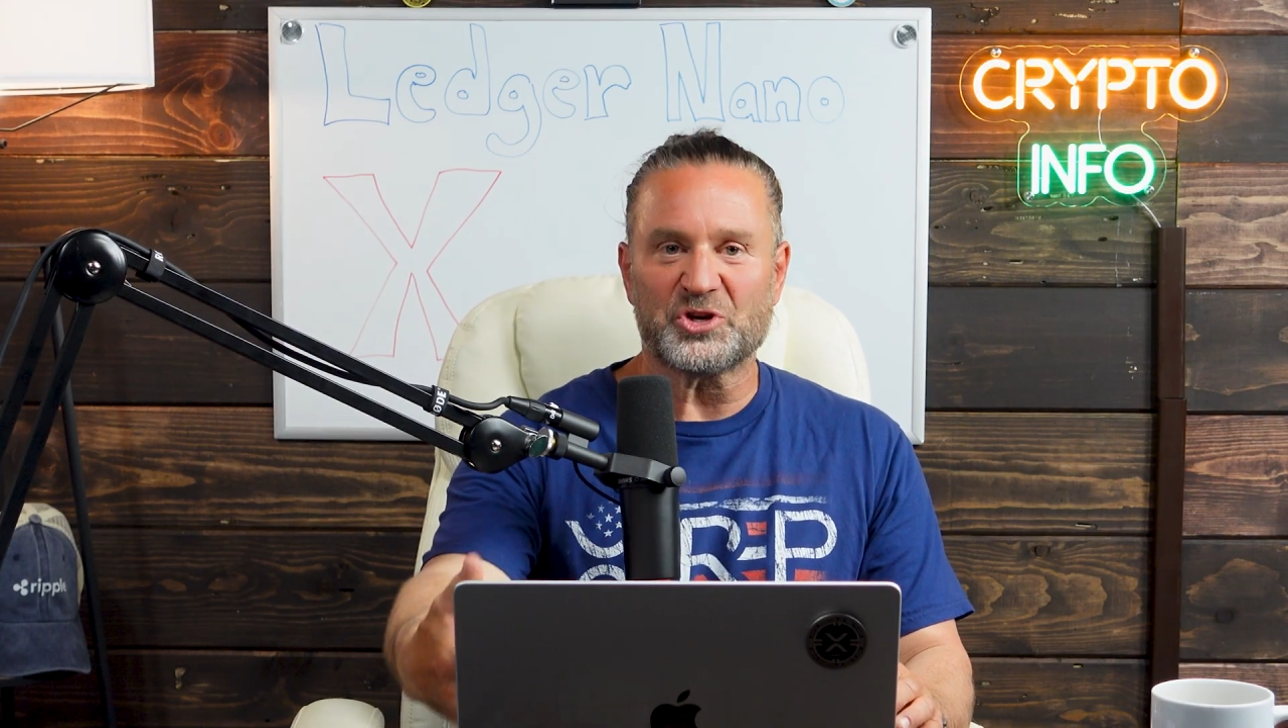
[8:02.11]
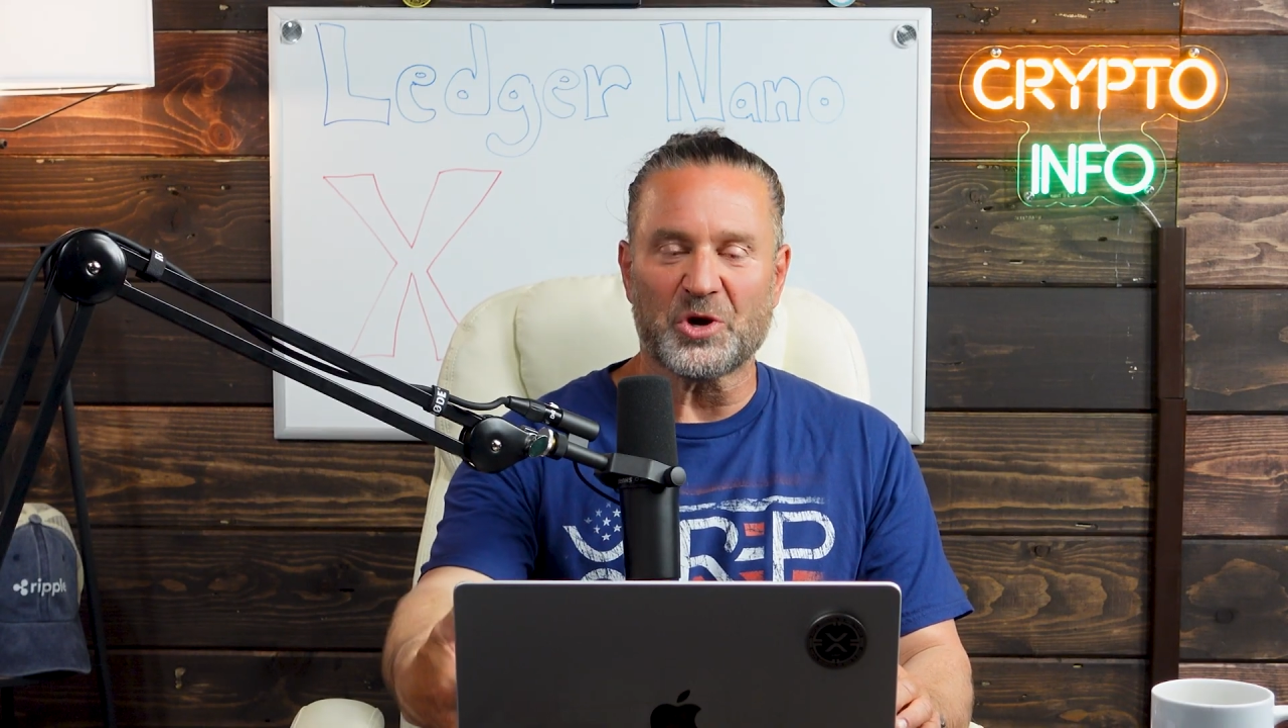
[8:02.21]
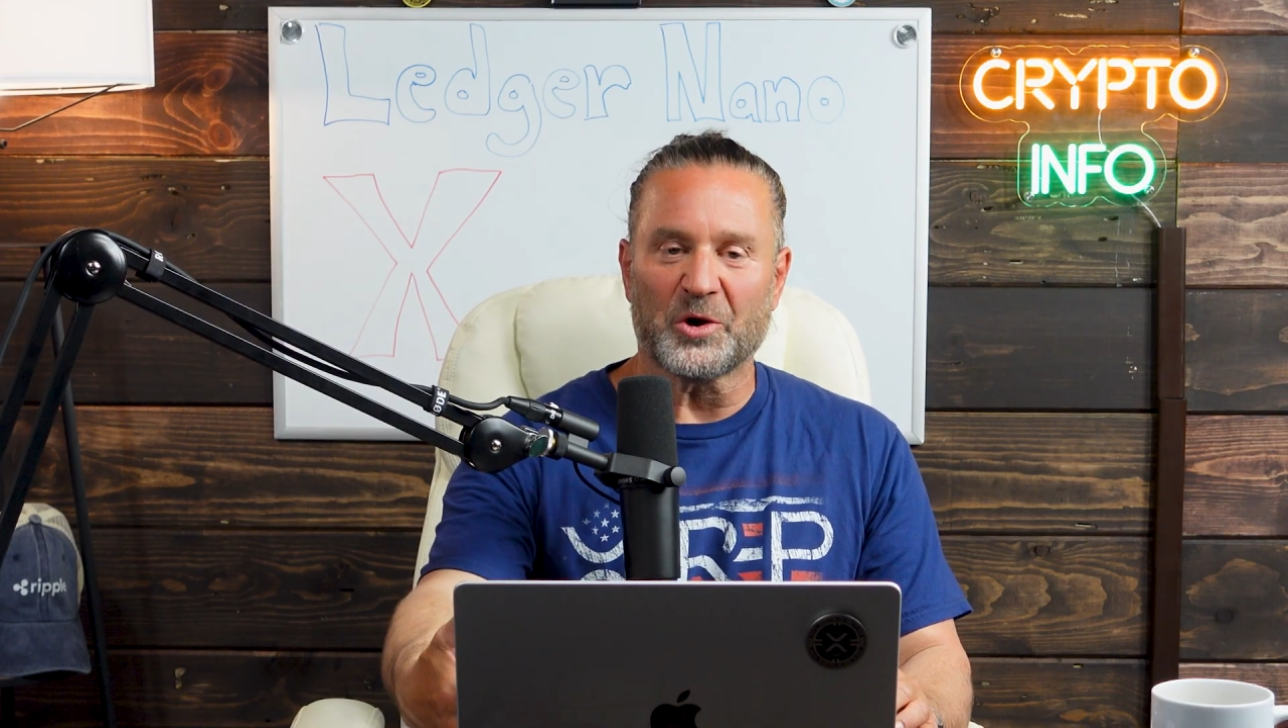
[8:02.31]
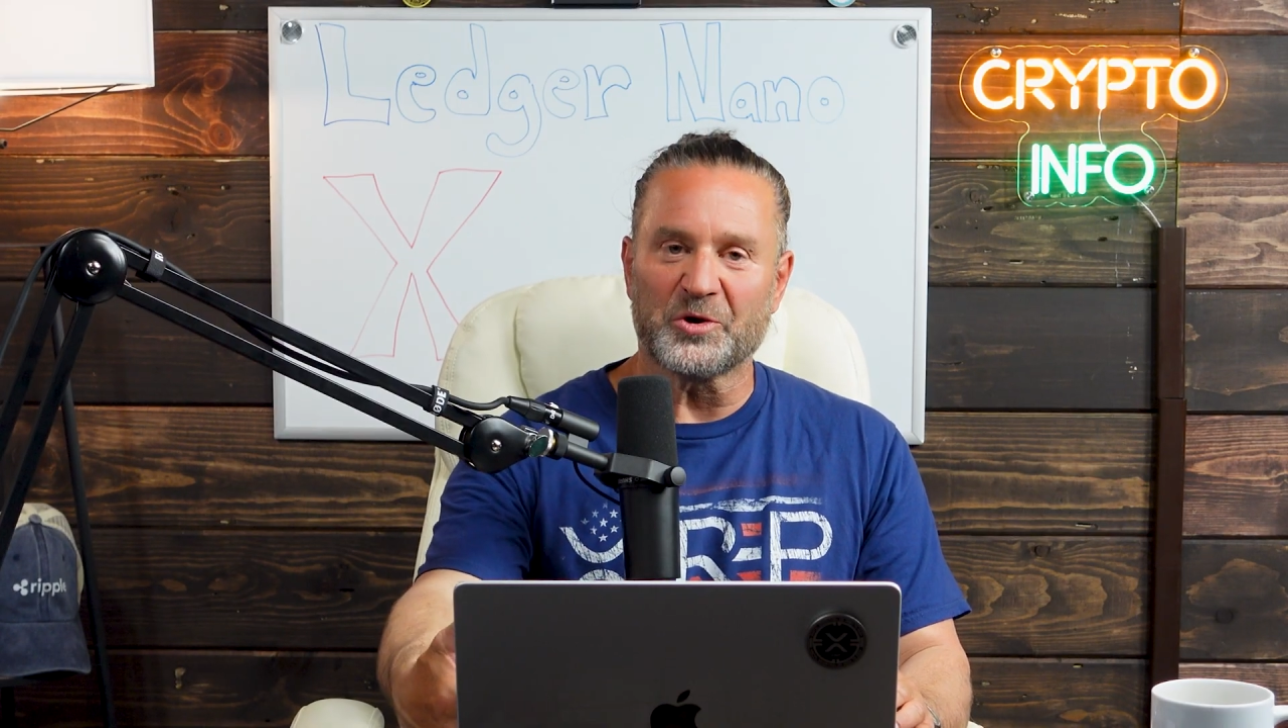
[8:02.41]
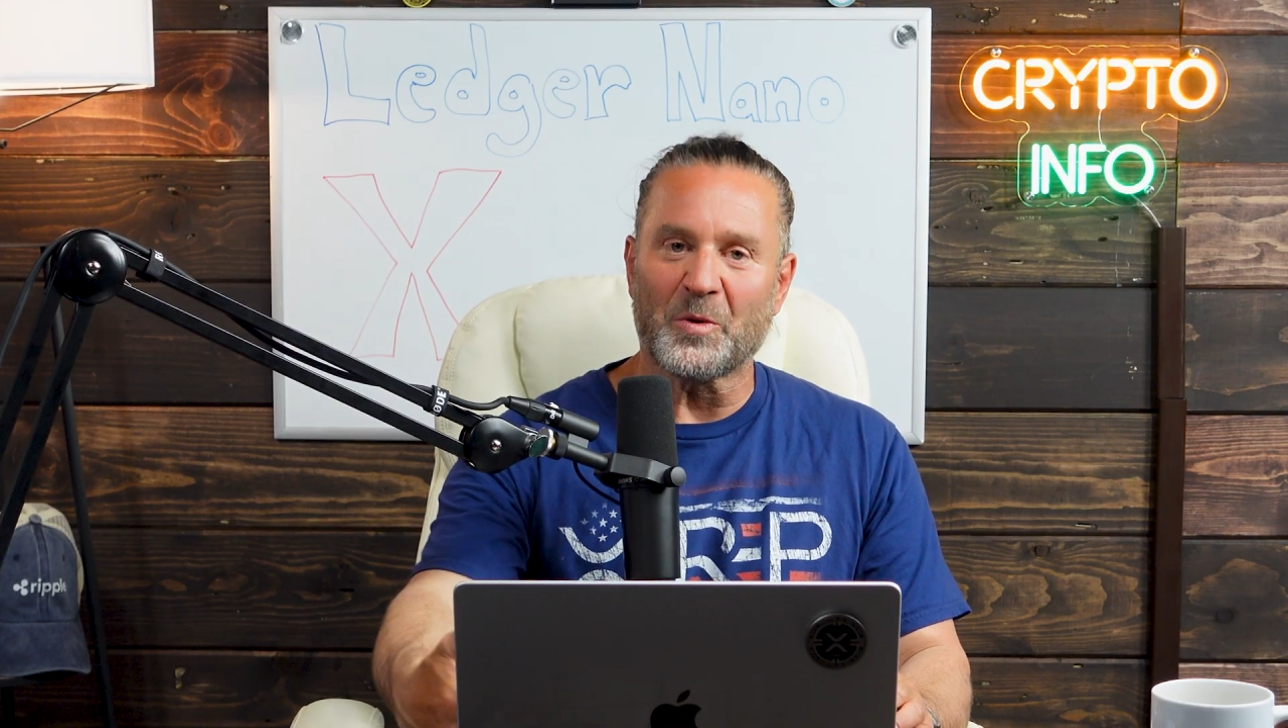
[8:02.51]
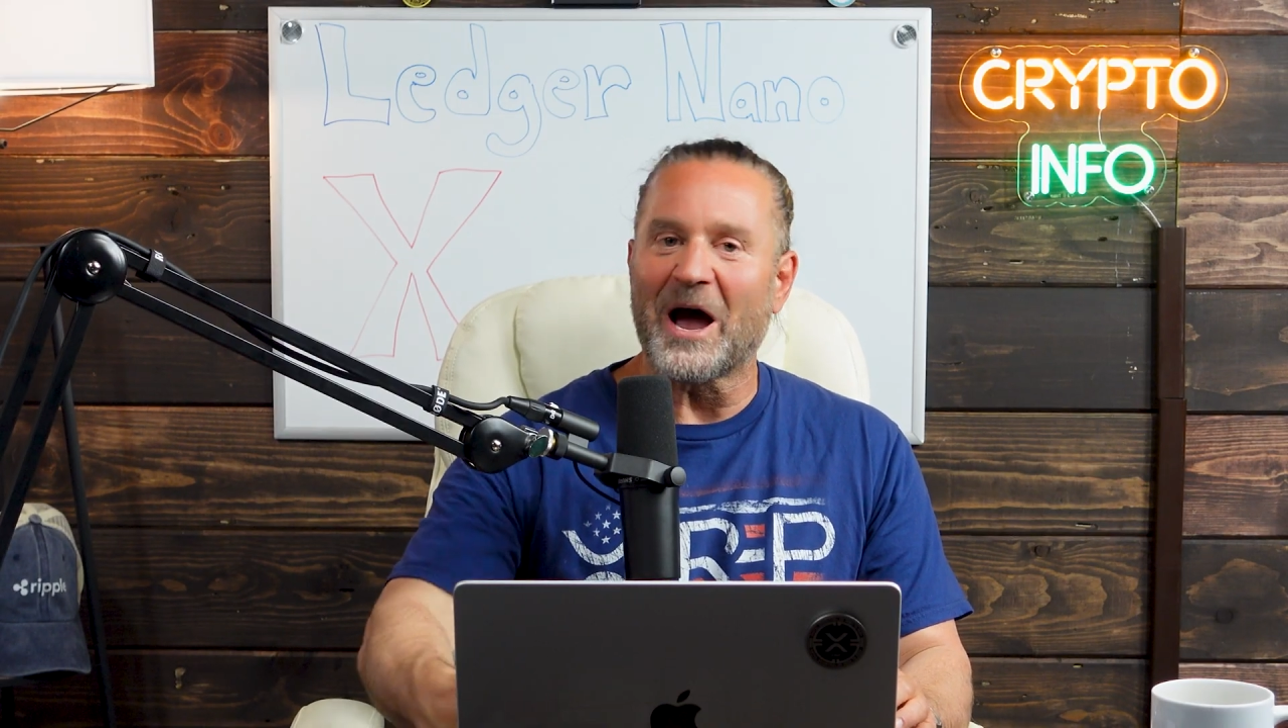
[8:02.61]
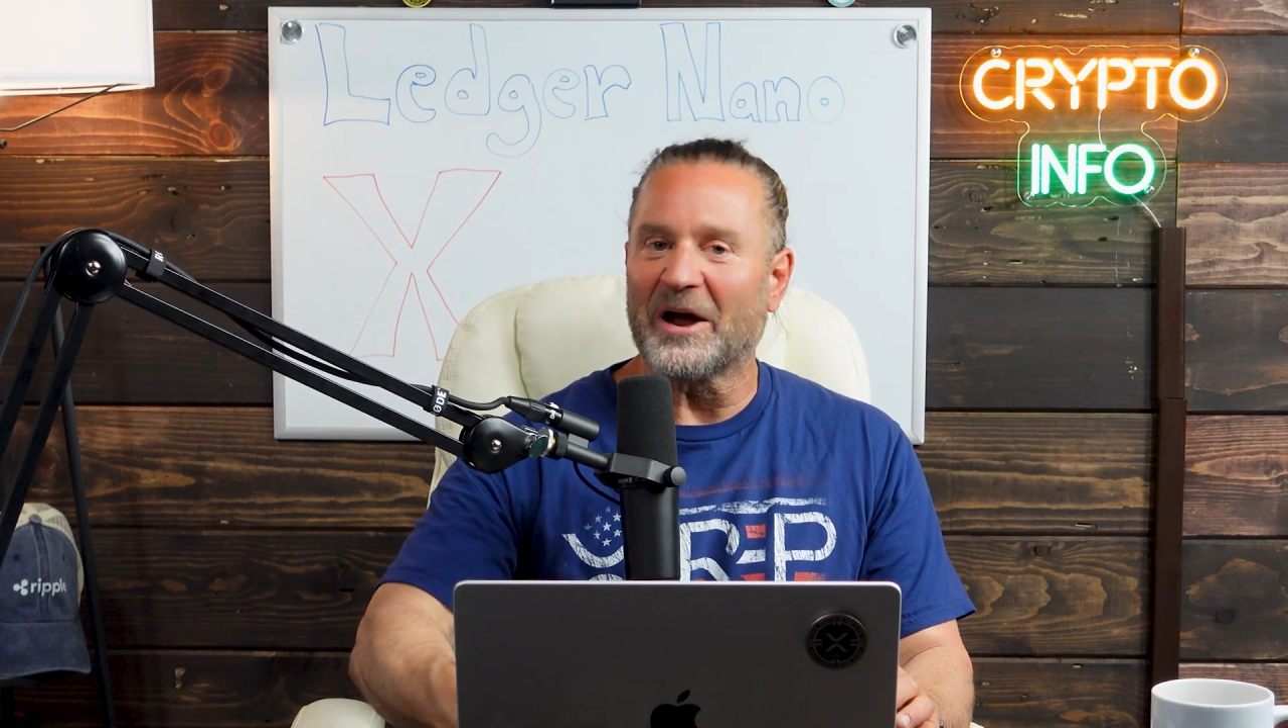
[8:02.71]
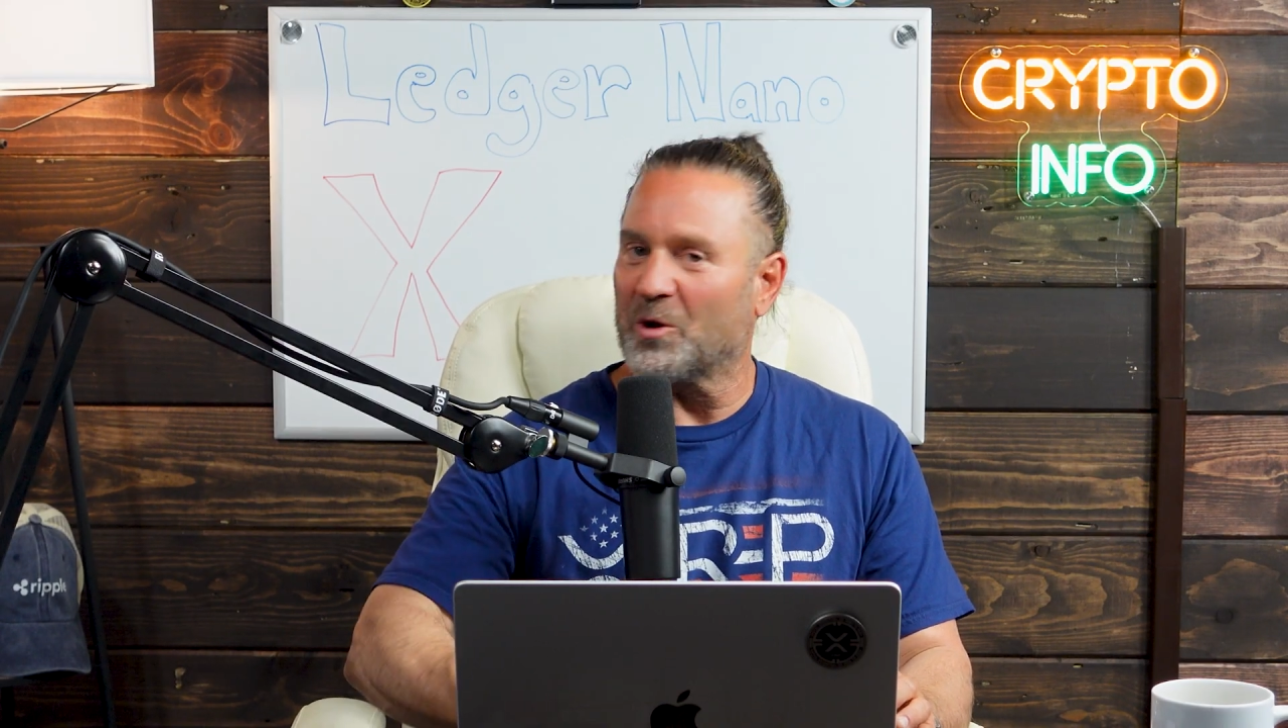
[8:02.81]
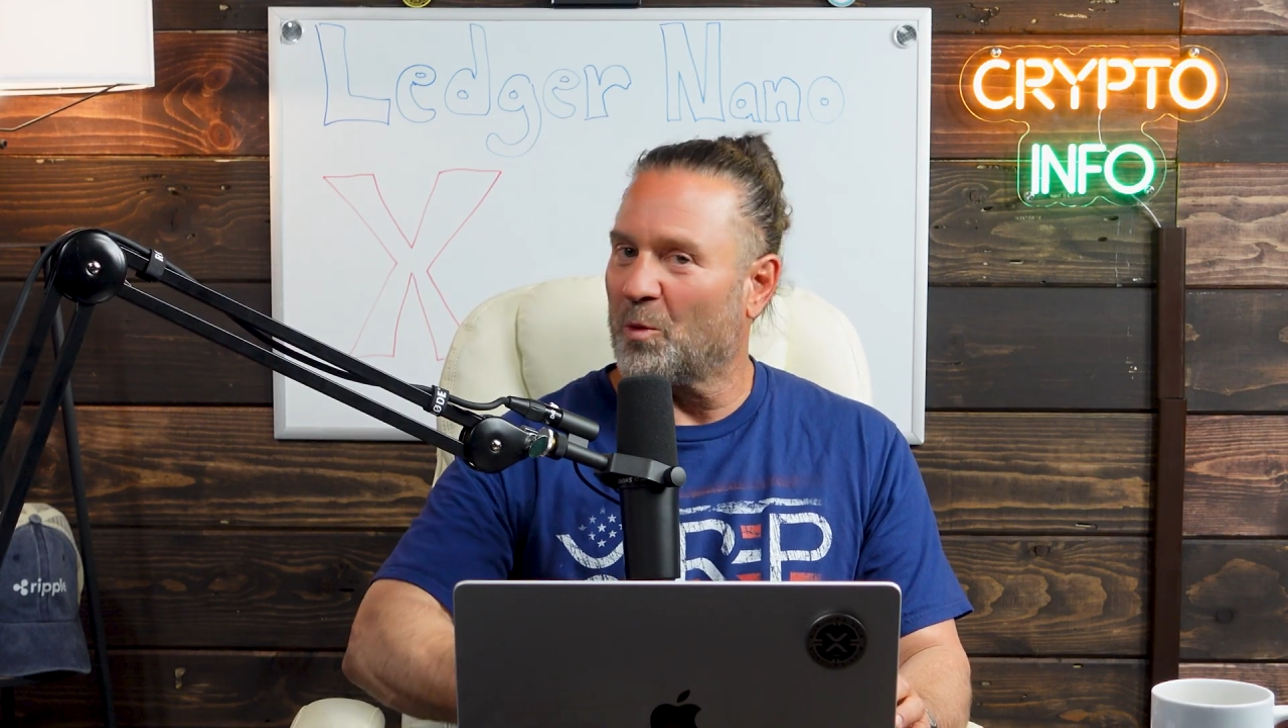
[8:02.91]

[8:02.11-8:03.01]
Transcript: show you. I